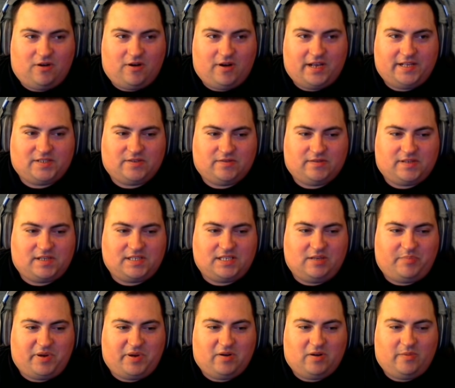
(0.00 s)
All right, so it doesn't
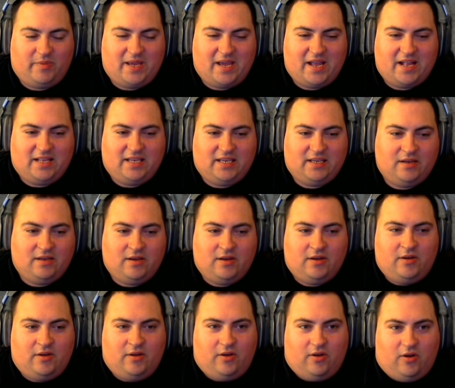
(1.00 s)
appear to be any
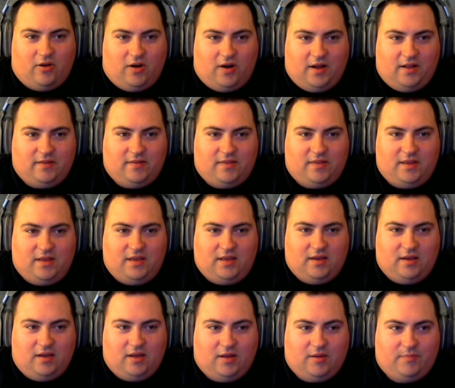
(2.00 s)
on
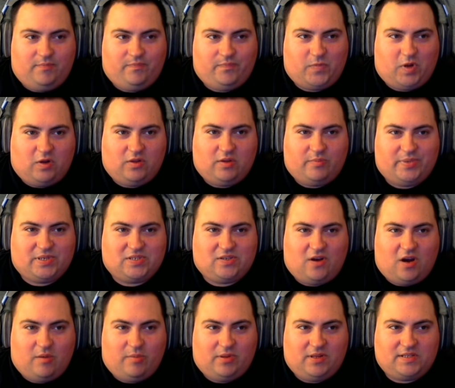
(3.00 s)
the
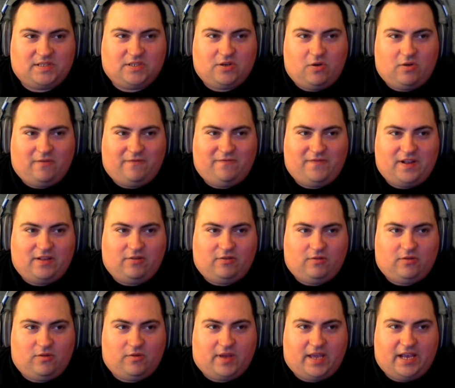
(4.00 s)
Bazaar, but let's go to
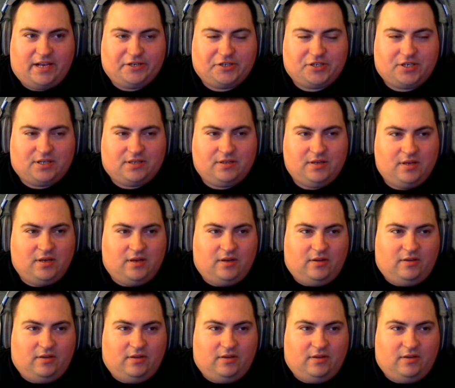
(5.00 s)
vendor location,